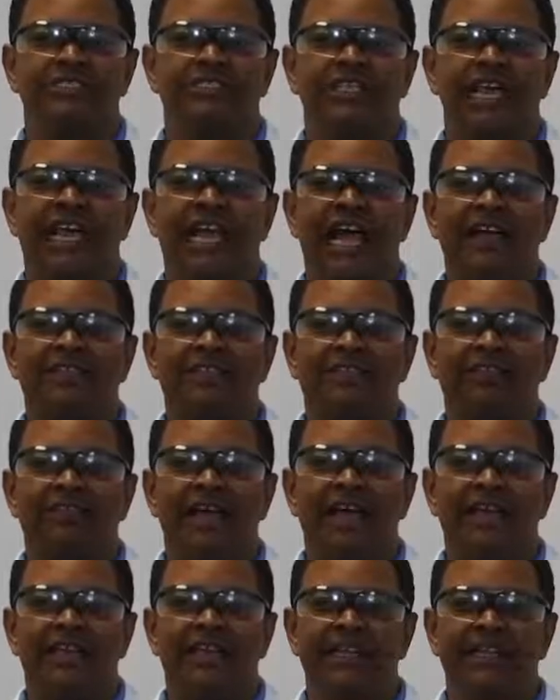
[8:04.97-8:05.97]
check out the
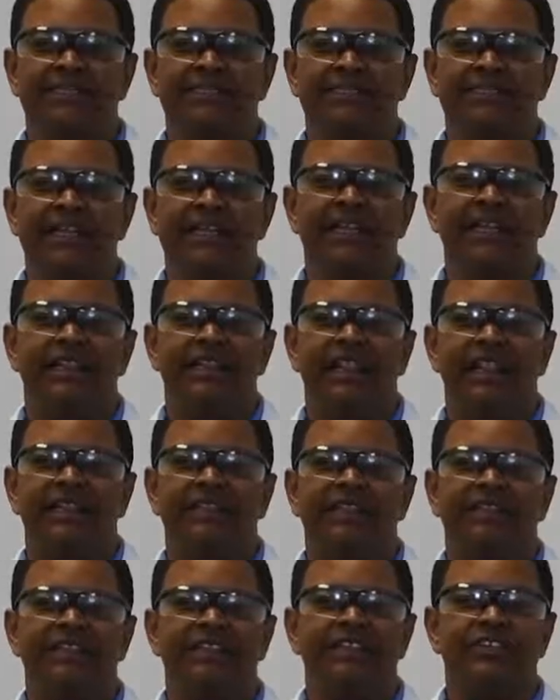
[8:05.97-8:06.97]
playlist
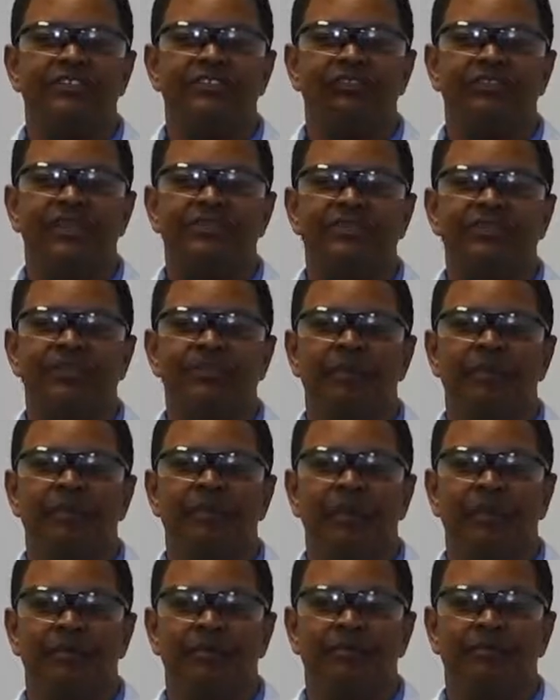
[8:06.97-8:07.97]
linked in the description
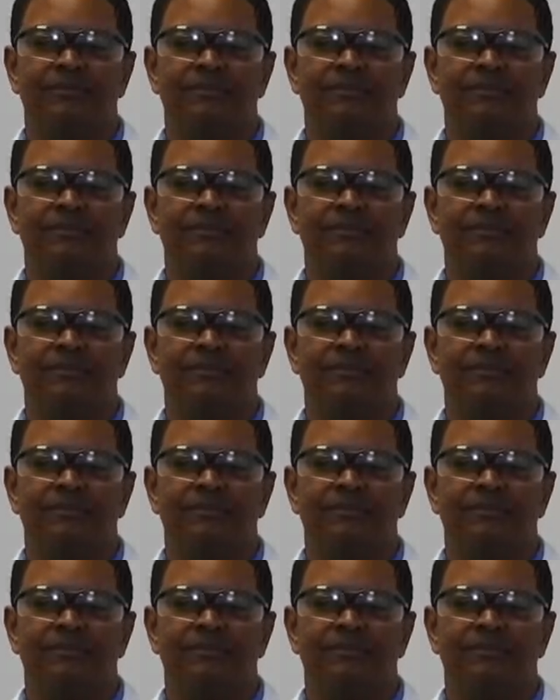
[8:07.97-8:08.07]
below.